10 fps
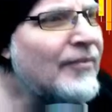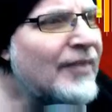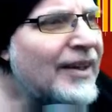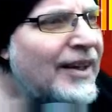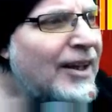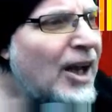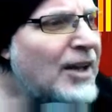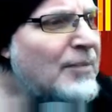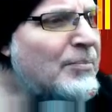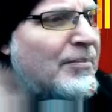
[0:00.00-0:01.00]
And I
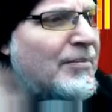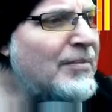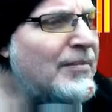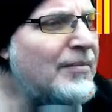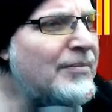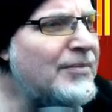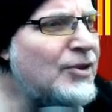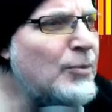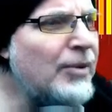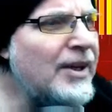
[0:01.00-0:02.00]
do
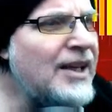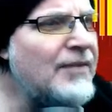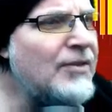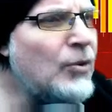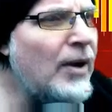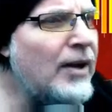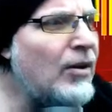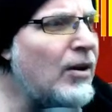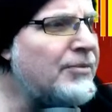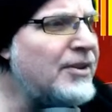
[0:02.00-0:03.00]
break even quite
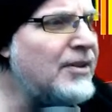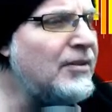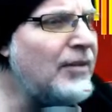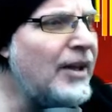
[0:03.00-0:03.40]
often, like